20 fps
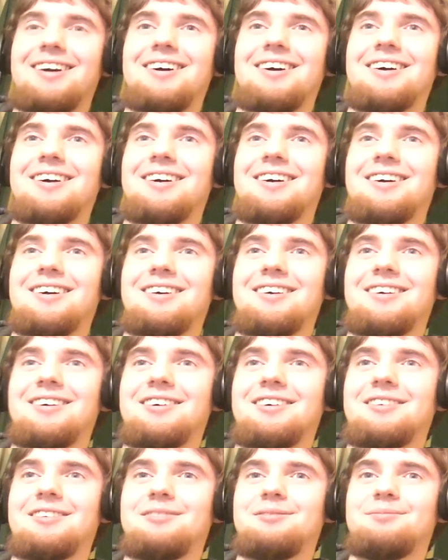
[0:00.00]

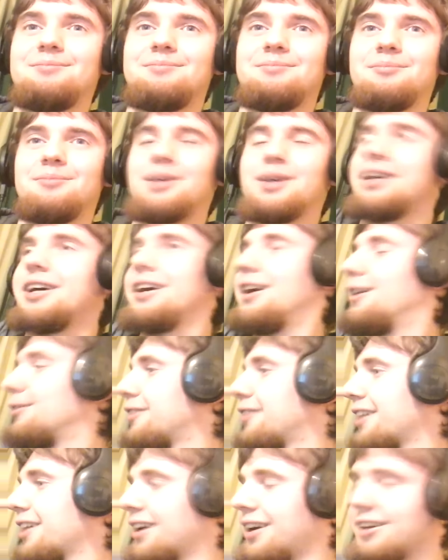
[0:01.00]
Uh, but yeah,
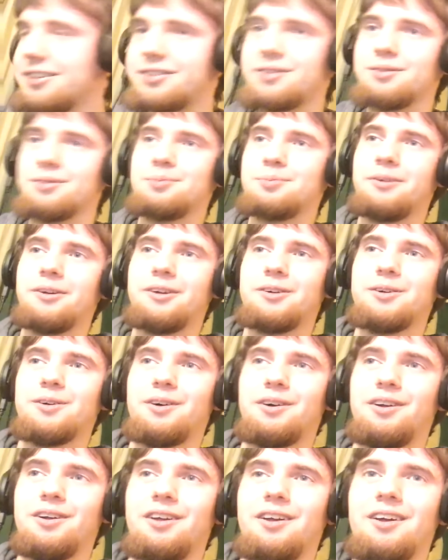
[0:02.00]
everything else was pretty
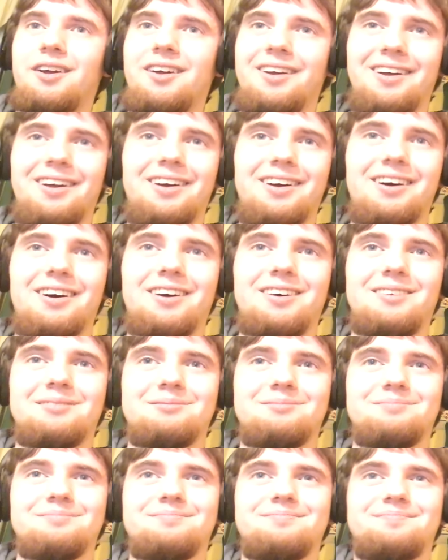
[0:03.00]
cool.
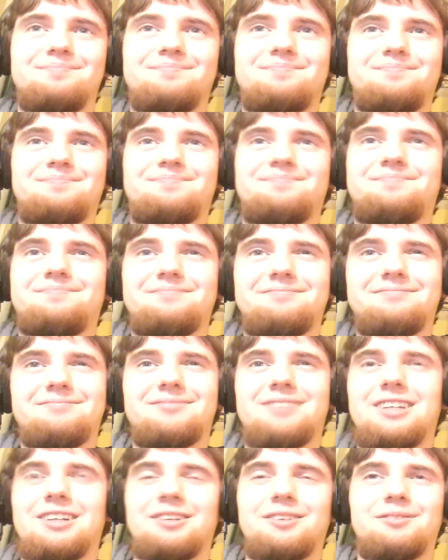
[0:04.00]
Um,
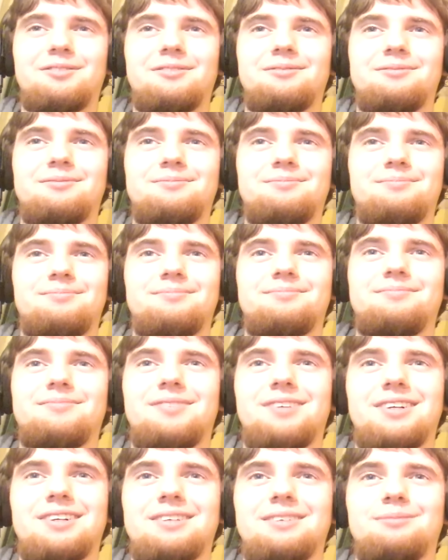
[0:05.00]
yeah,
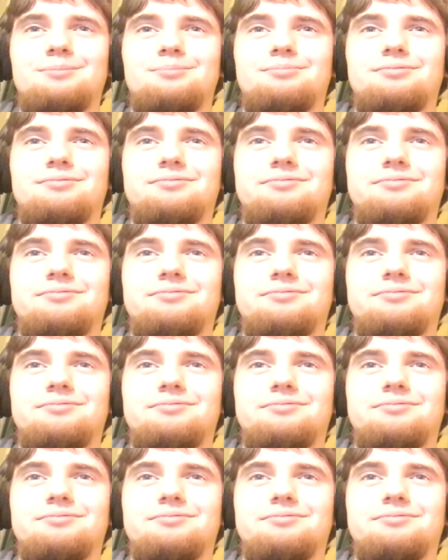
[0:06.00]
uh,